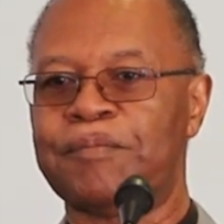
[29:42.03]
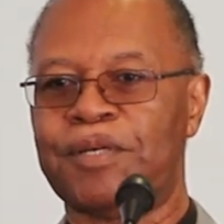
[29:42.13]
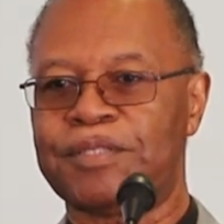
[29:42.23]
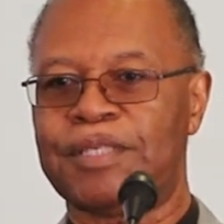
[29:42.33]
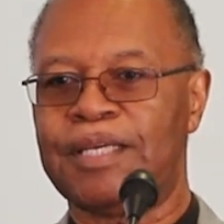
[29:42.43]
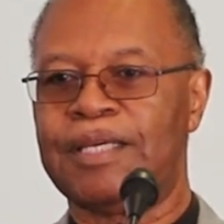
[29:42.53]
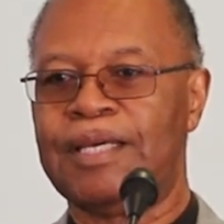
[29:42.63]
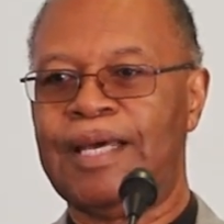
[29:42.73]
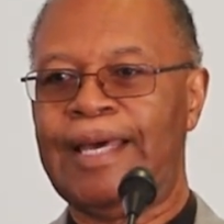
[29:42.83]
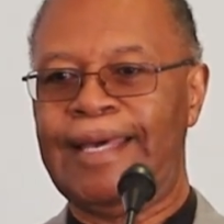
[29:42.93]
mercy
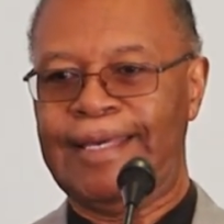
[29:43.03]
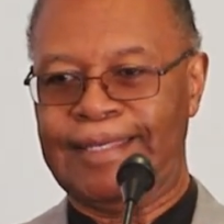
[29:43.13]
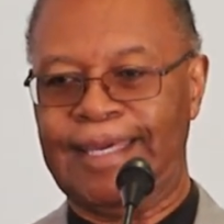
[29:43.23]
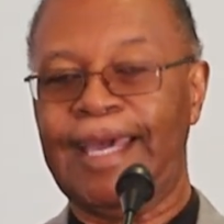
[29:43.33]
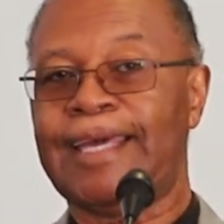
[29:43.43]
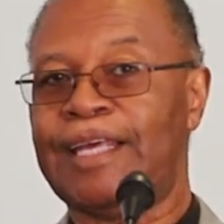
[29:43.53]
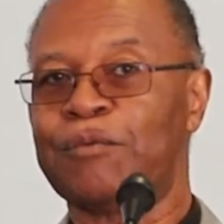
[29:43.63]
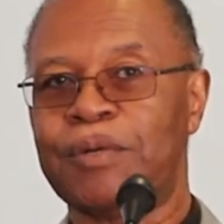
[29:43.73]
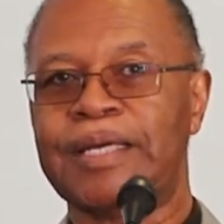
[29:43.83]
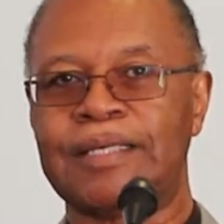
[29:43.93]
can
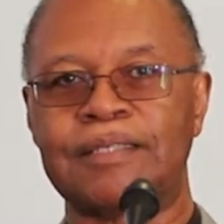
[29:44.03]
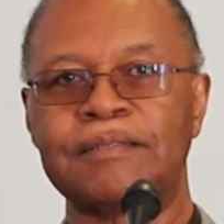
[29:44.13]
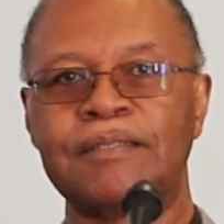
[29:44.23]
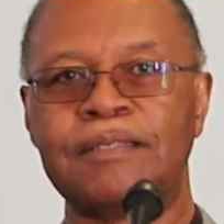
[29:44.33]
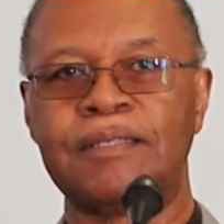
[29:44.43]
and will